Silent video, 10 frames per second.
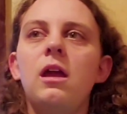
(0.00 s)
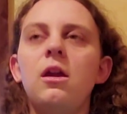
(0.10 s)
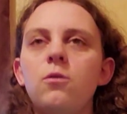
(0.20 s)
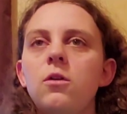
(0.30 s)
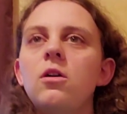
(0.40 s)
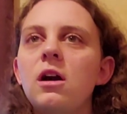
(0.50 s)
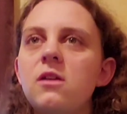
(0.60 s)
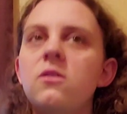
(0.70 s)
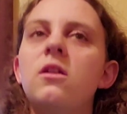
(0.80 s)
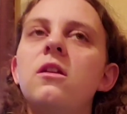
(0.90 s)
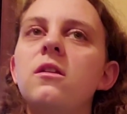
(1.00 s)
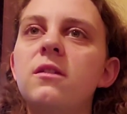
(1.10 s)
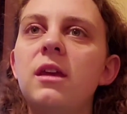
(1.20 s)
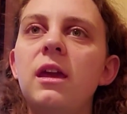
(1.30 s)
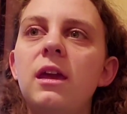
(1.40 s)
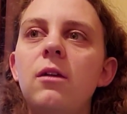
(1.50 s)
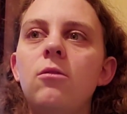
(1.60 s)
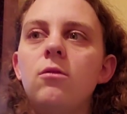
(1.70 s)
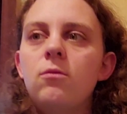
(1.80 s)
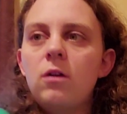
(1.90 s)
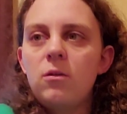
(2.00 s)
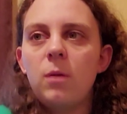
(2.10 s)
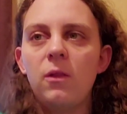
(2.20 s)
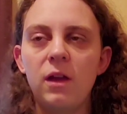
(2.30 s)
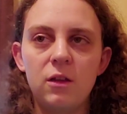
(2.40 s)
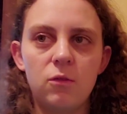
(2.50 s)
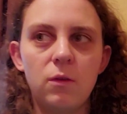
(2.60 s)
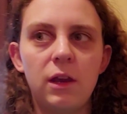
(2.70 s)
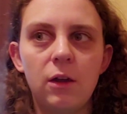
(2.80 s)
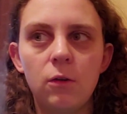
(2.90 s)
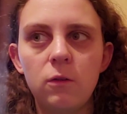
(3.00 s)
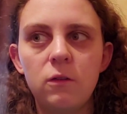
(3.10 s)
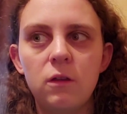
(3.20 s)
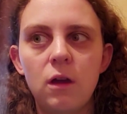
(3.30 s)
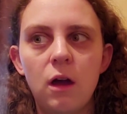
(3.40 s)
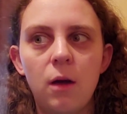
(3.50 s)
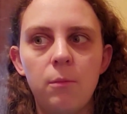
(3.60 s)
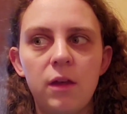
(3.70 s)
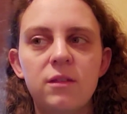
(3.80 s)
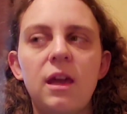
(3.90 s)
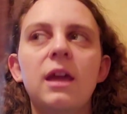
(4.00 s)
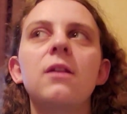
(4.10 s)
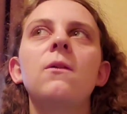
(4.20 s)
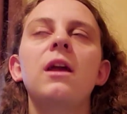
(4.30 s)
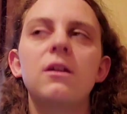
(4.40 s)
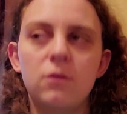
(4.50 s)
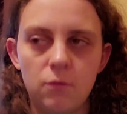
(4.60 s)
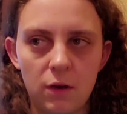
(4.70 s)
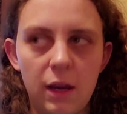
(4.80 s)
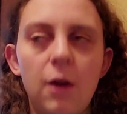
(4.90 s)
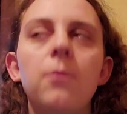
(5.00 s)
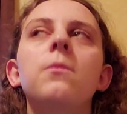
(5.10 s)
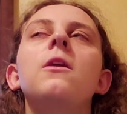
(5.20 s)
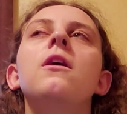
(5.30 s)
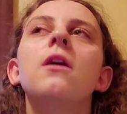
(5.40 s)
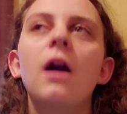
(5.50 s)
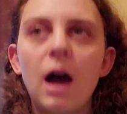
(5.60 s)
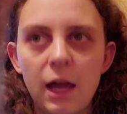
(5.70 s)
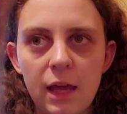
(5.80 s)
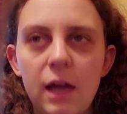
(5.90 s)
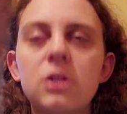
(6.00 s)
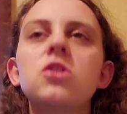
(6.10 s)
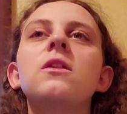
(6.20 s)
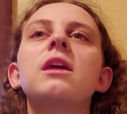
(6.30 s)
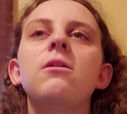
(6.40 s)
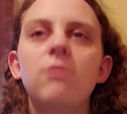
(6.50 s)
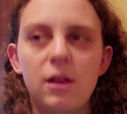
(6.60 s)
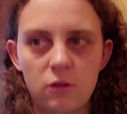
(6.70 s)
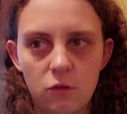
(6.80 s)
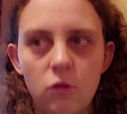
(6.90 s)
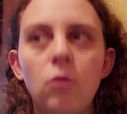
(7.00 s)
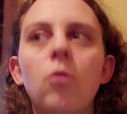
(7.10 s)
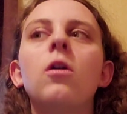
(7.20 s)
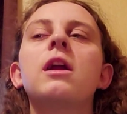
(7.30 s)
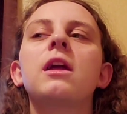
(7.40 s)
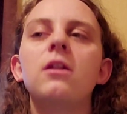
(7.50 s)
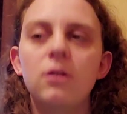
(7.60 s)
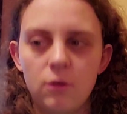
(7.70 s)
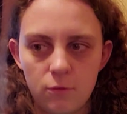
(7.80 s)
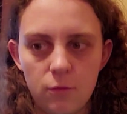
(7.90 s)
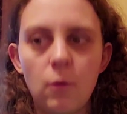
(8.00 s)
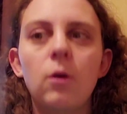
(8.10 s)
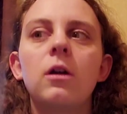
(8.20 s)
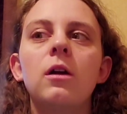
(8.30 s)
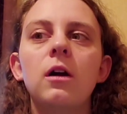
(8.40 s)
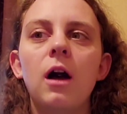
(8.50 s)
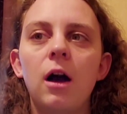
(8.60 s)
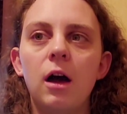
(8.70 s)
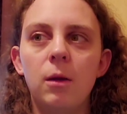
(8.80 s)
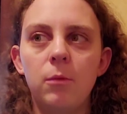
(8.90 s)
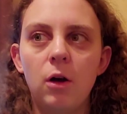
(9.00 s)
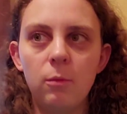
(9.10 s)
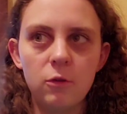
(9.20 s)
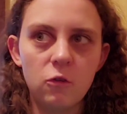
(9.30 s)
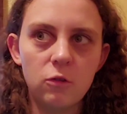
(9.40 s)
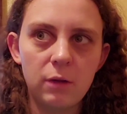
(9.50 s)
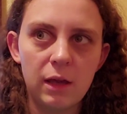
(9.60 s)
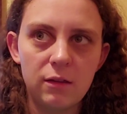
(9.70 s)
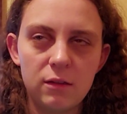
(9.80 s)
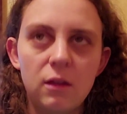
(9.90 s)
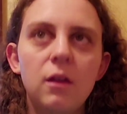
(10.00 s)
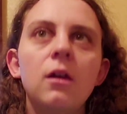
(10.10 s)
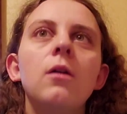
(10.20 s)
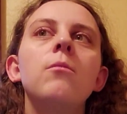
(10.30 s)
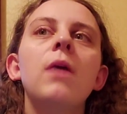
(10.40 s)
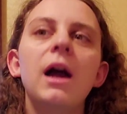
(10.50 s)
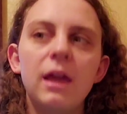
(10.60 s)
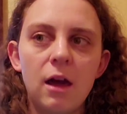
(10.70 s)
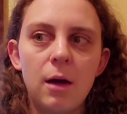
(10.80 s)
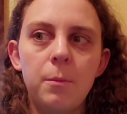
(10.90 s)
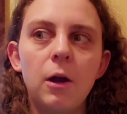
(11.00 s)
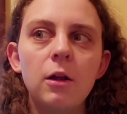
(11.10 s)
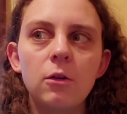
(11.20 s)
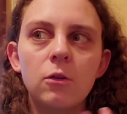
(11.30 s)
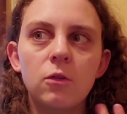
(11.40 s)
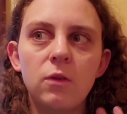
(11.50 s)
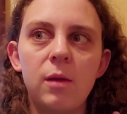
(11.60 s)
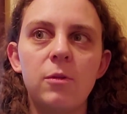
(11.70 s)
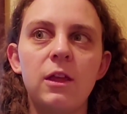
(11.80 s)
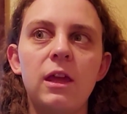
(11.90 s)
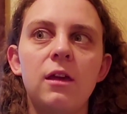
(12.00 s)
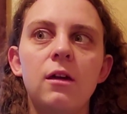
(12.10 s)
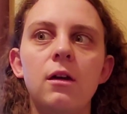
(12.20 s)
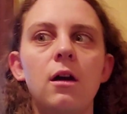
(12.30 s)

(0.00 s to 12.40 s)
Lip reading: If you guys didn't see one of my latest videos, my second latest video, I actually went to Oregon for almost 2 weeks. My partner's family